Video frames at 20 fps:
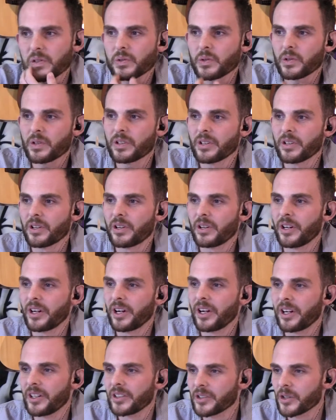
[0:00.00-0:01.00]
sort
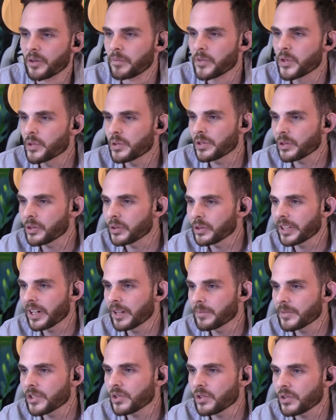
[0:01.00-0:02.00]
of your musical
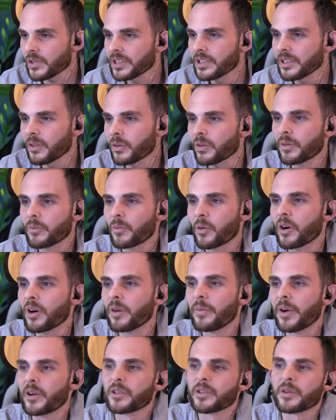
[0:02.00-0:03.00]
chemistry, or more
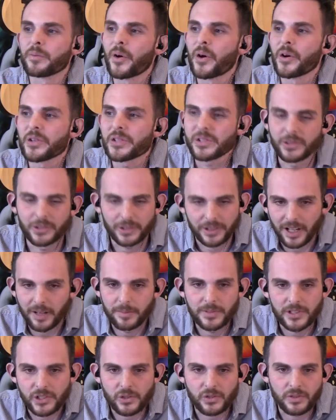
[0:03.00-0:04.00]
about your personal
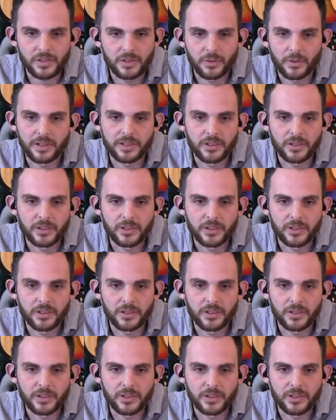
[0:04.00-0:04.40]
chemistry when